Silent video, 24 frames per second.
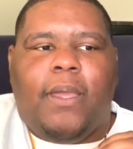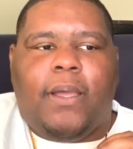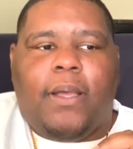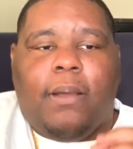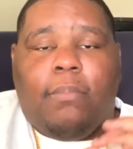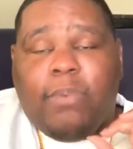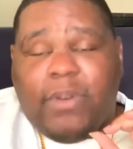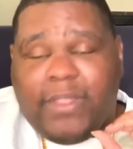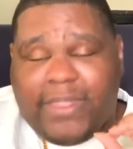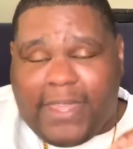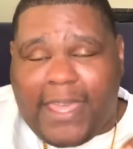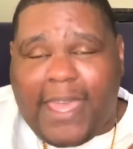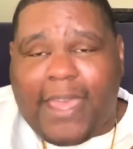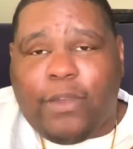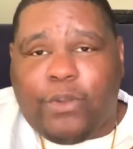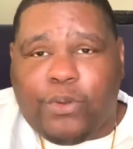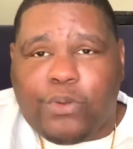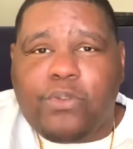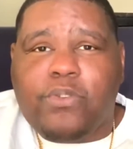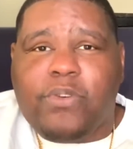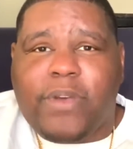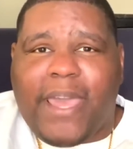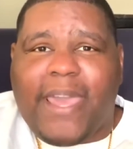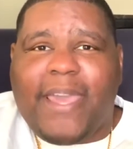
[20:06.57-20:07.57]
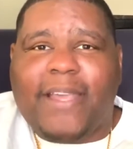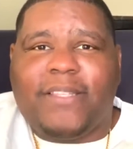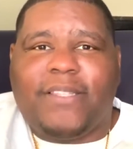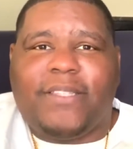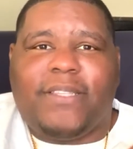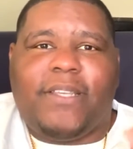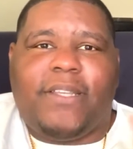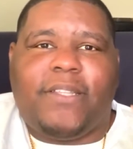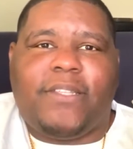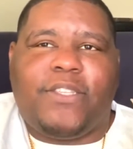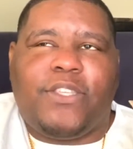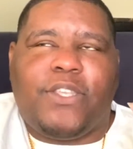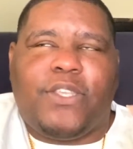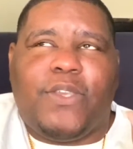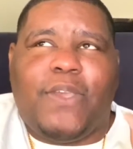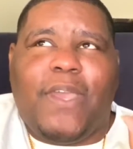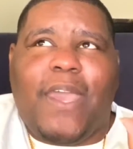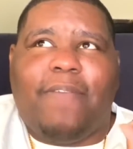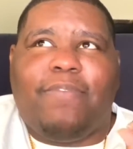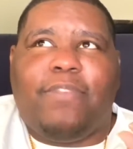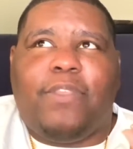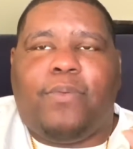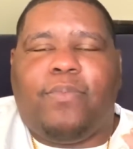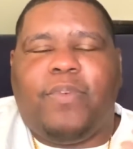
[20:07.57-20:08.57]
with Google AdSense, you
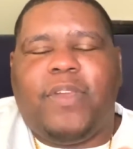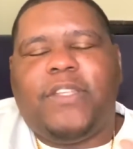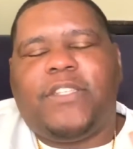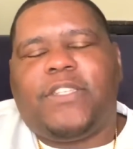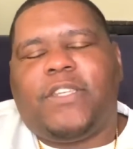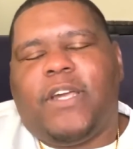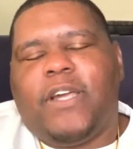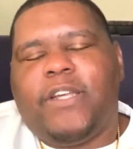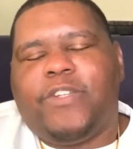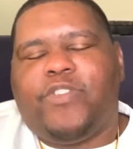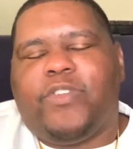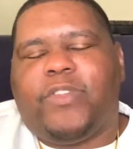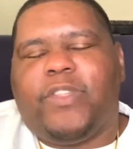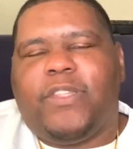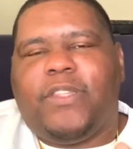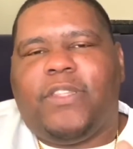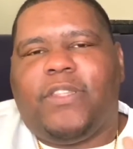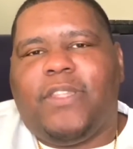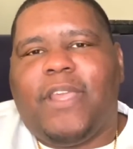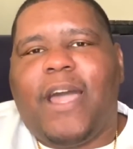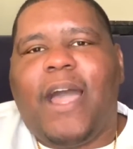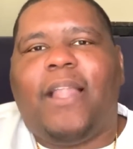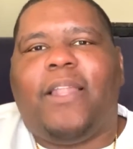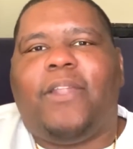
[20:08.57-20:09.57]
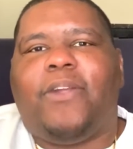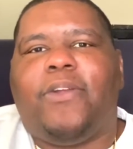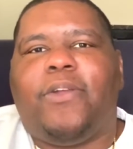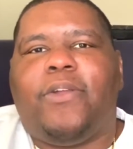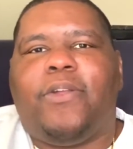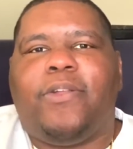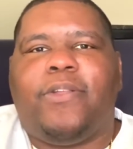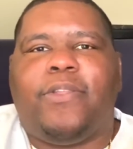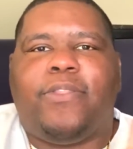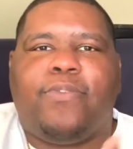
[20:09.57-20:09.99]
have to reach $100